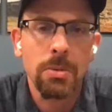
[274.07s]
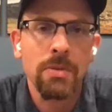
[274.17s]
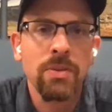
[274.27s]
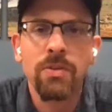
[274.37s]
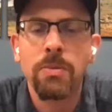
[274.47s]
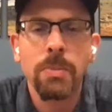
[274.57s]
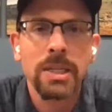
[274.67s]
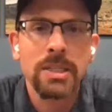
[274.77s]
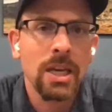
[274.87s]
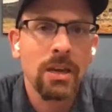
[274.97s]
Even if it might
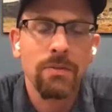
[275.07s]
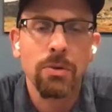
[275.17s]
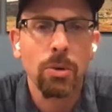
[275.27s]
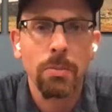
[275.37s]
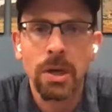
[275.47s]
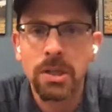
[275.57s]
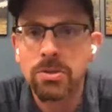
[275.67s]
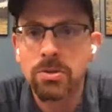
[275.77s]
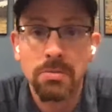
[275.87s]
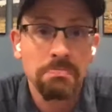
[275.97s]
take a few more months
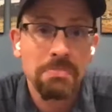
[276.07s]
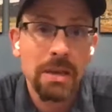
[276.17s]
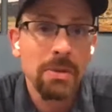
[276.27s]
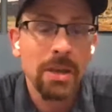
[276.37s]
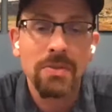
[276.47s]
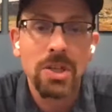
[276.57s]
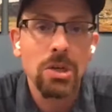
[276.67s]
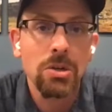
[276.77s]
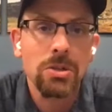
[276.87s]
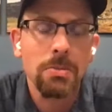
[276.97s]
or maybe even
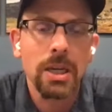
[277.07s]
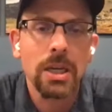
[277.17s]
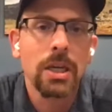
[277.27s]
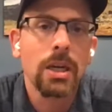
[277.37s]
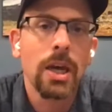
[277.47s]
years, depending,